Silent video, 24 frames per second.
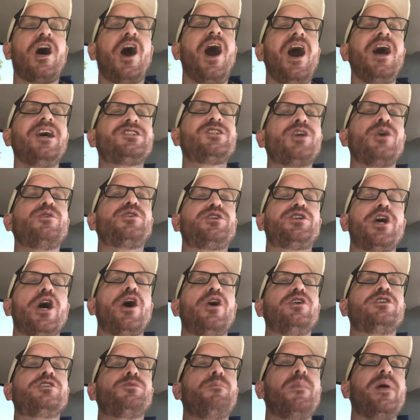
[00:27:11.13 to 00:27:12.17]
Which also
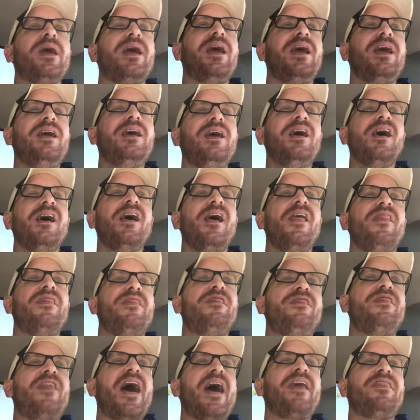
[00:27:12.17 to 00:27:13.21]
shows me
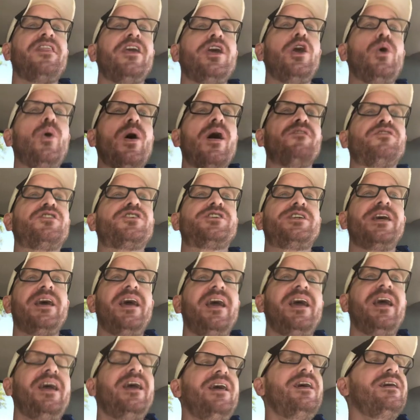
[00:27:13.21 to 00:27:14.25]
that the
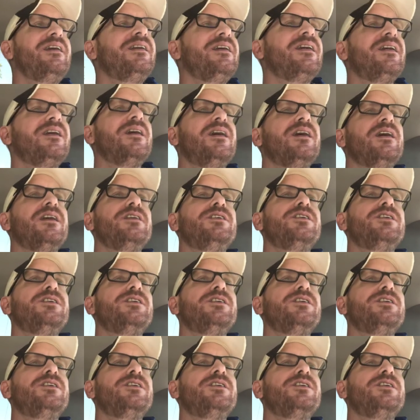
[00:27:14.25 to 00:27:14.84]
UFC